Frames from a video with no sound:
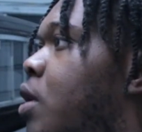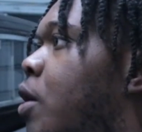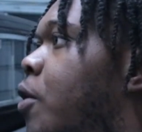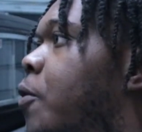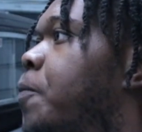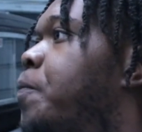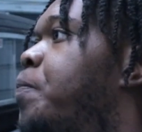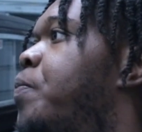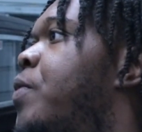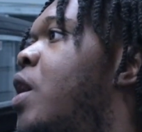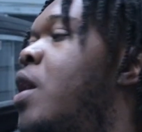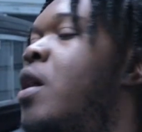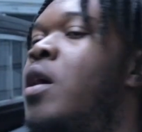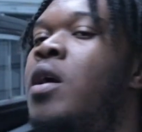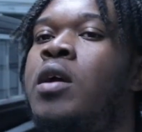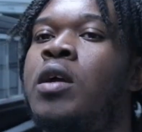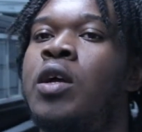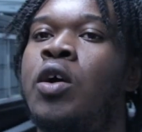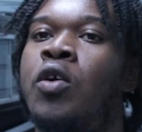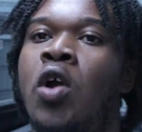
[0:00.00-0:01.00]
So
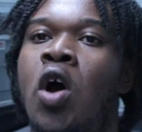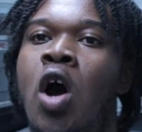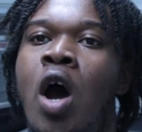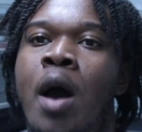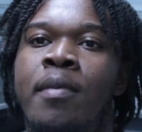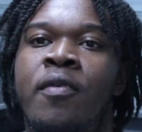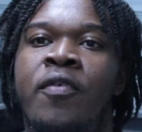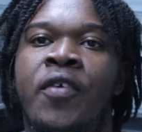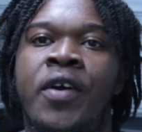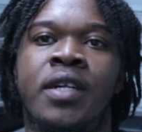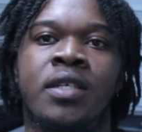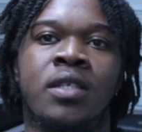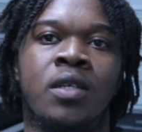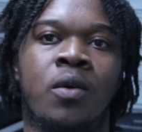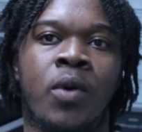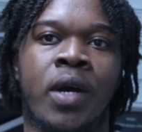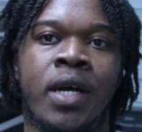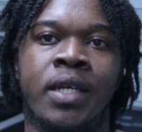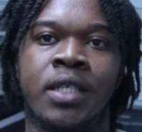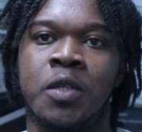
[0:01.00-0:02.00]
go to Harbor Freight or
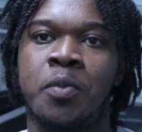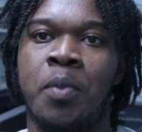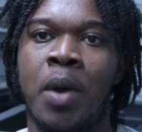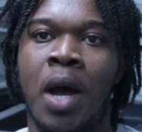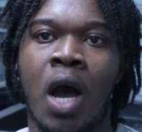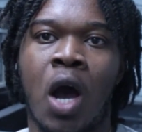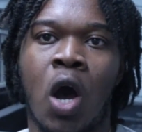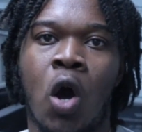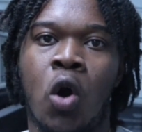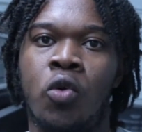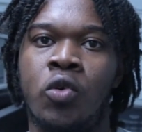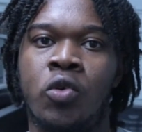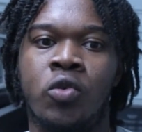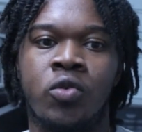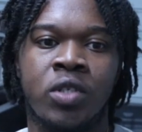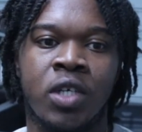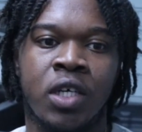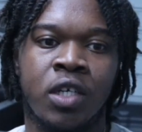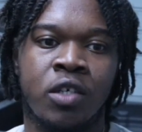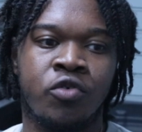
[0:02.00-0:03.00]
somewhere, just buy a whole new
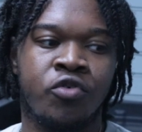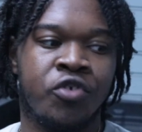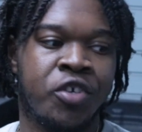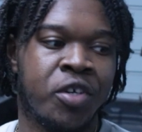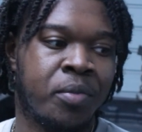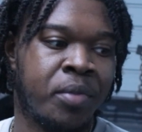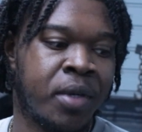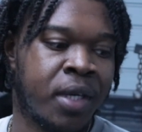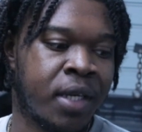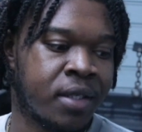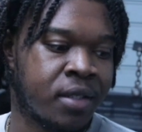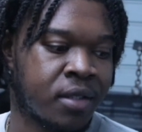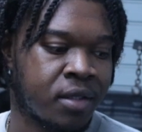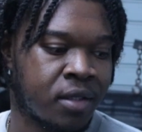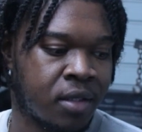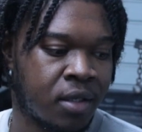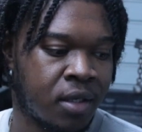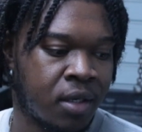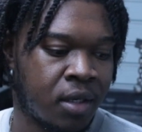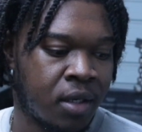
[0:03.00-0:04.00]
set of drill bits,
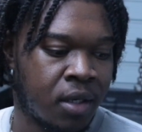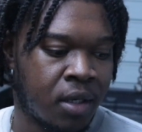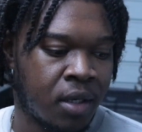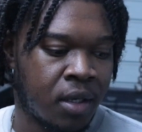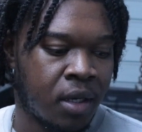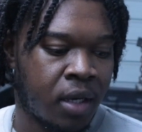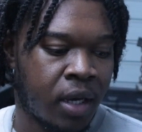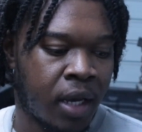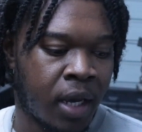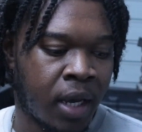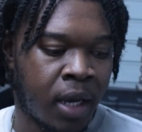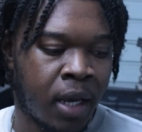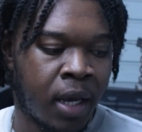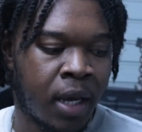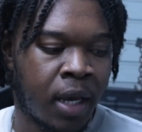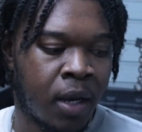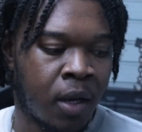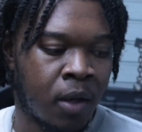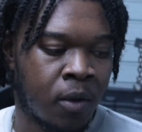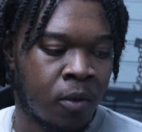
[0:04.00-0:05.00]

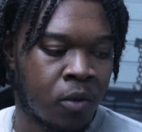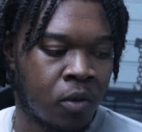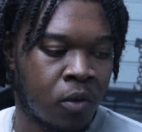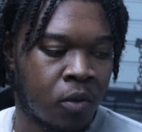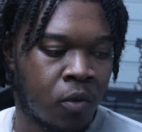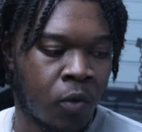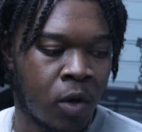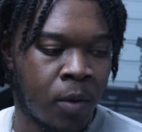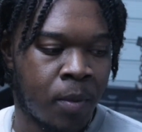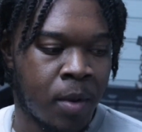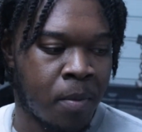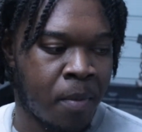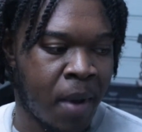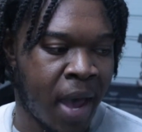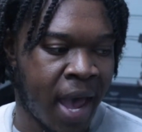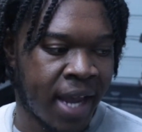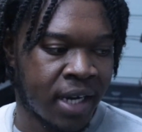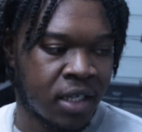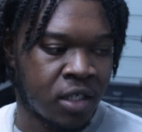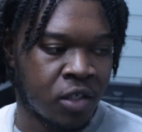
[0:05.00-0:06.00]
and we'll be
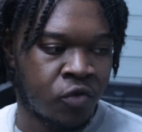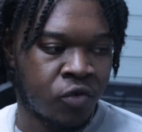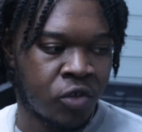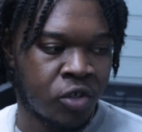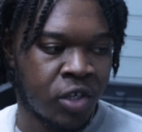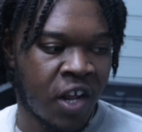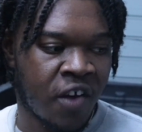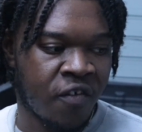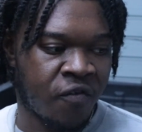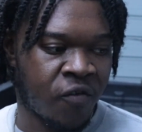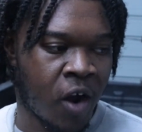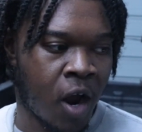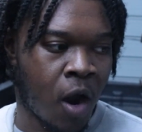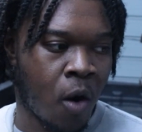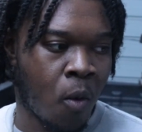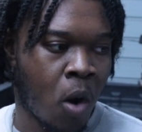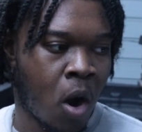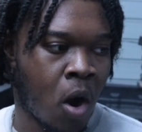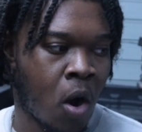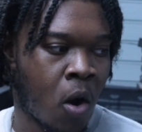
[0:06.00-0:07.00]
back to drill that
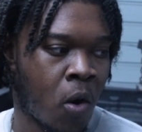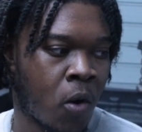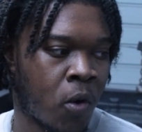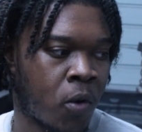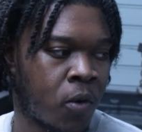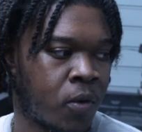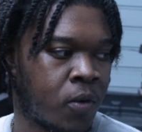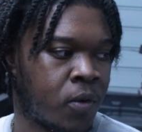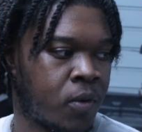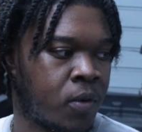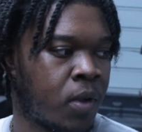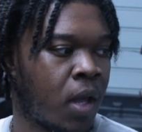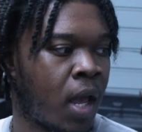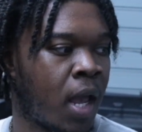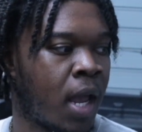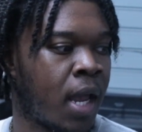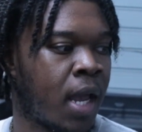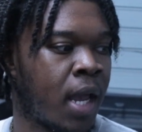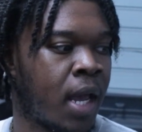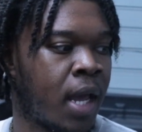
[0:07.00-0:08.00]
firewall
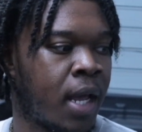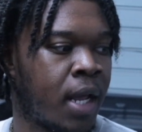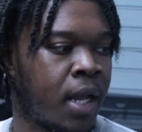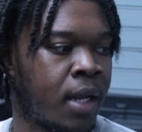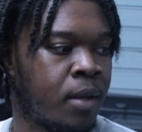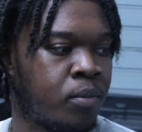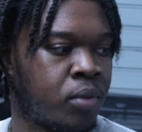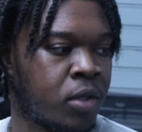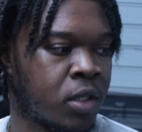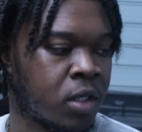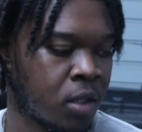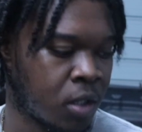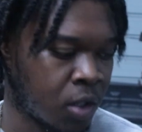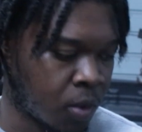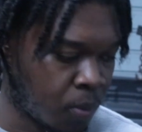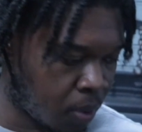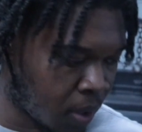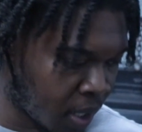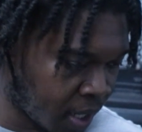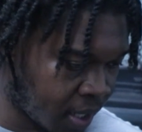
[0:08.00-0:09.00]
and put the
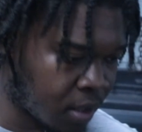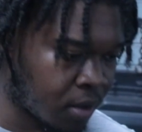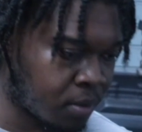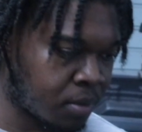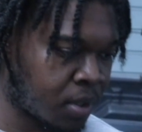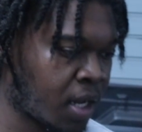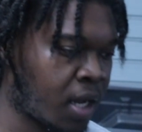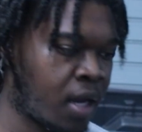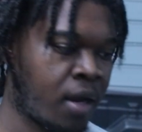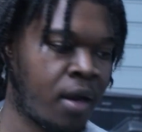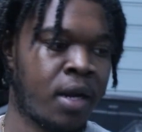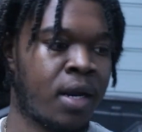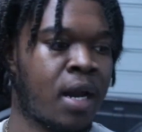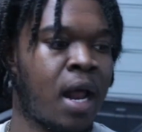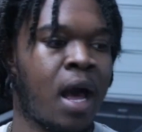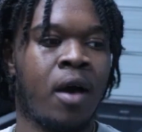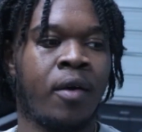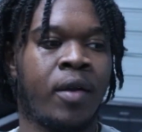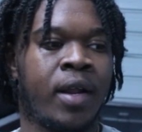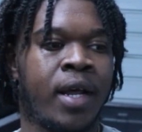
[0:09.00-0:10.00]
little plate up there and
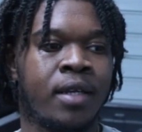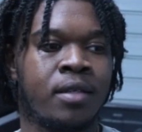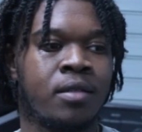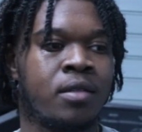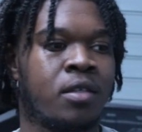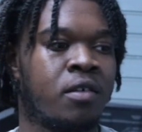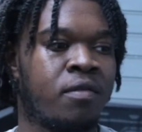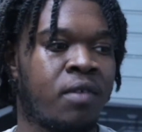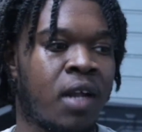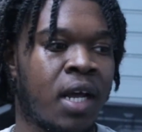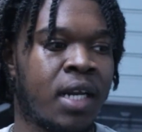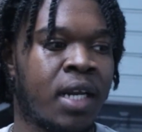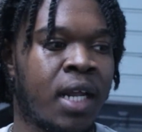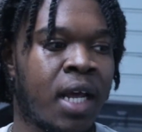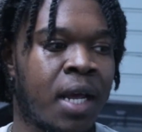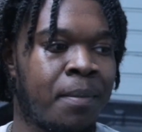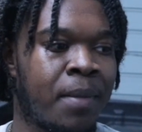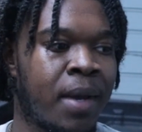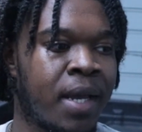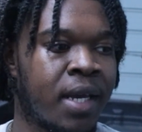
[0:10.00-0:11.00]
all that stuff like
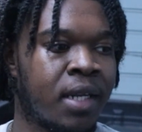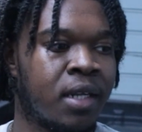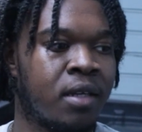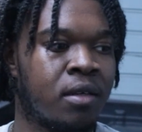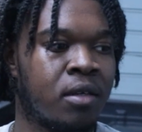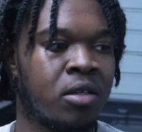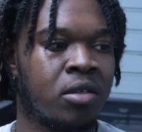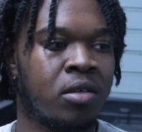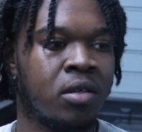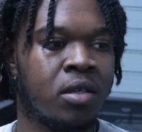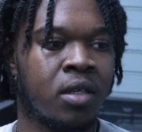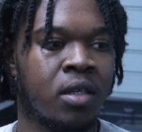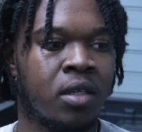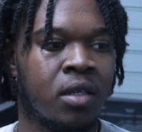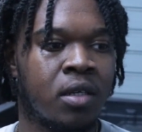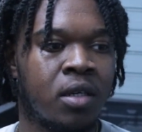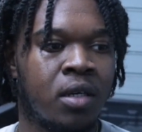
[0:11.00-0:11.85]
that, making it good.